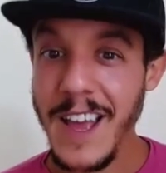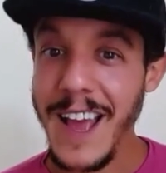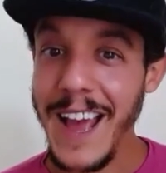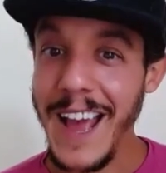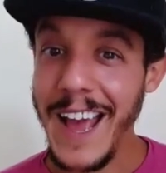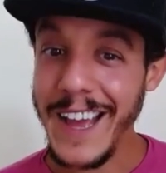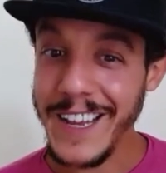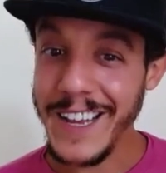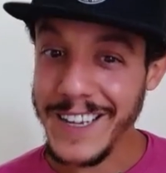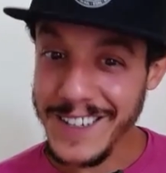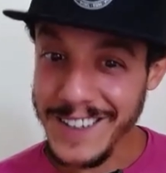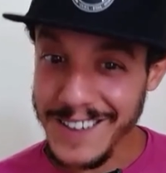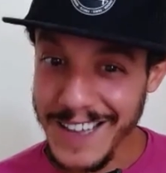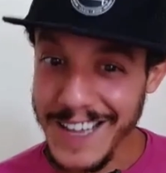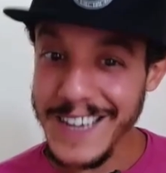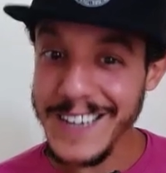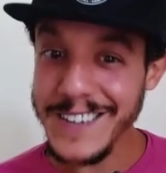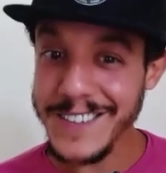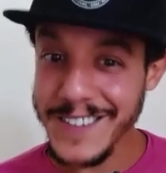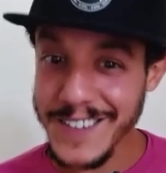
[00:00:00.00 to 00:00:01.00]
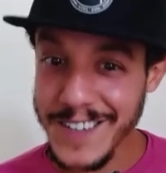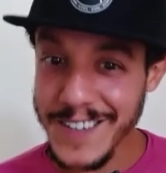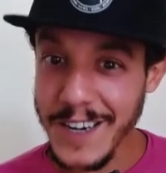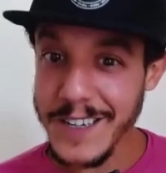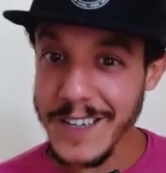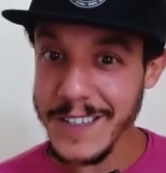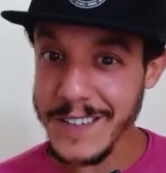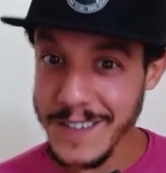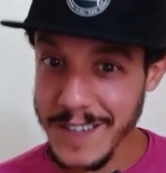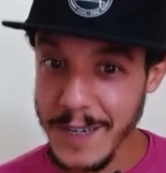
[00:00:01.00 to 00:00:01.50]
and Clay's
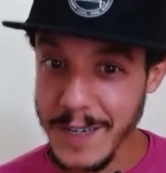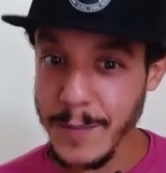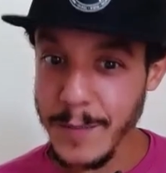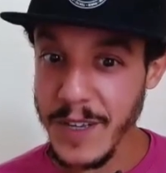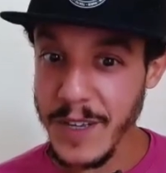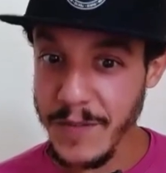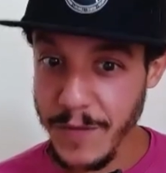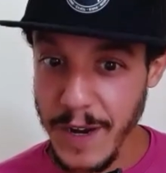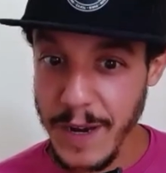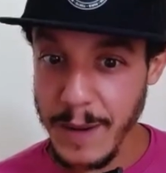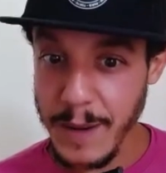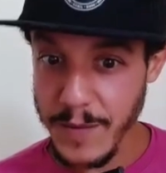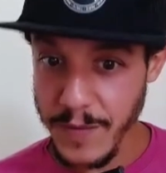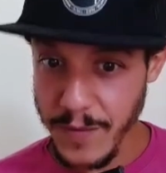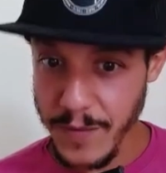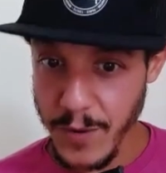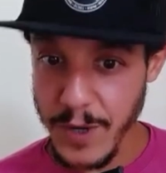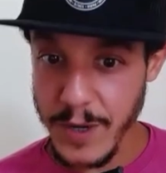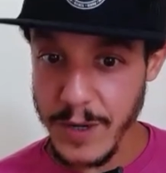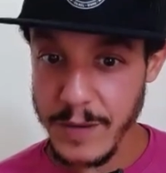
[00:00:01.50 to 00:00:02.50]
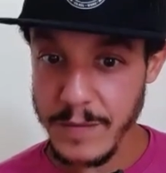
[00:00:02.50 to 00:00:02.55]
gun is going to be framed for it.